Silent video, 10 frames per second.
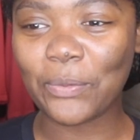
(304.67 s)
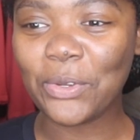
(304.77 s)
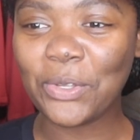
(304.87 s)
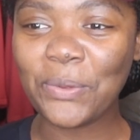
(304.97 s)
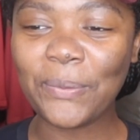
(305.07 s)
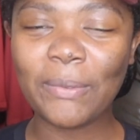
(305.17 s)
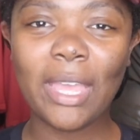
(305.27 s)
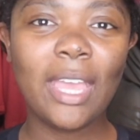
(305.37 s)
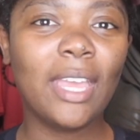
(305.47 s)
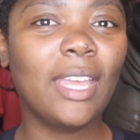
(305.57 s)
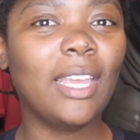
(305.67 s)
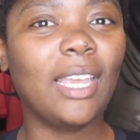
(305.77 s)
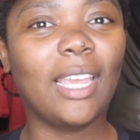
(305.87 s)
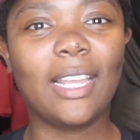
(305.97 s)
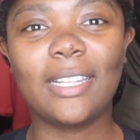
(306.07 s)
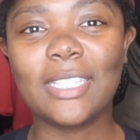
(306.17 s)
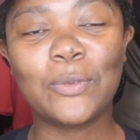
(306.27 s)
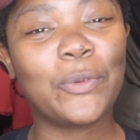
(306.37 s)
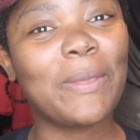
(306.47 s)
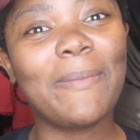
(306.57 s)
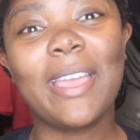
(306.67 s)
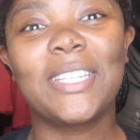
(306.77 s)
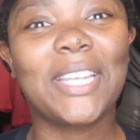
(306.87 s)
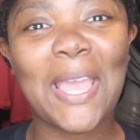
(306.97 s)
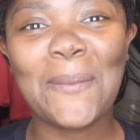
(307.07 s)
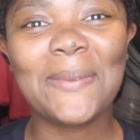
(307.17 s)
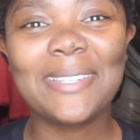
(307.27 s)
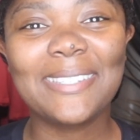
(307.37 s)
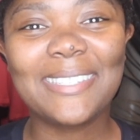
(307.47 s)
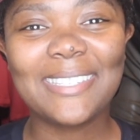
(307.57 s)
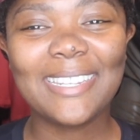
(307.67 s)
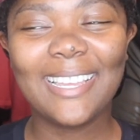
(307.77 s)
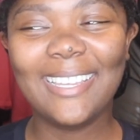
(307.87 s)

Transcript: room and this is where the magic happens.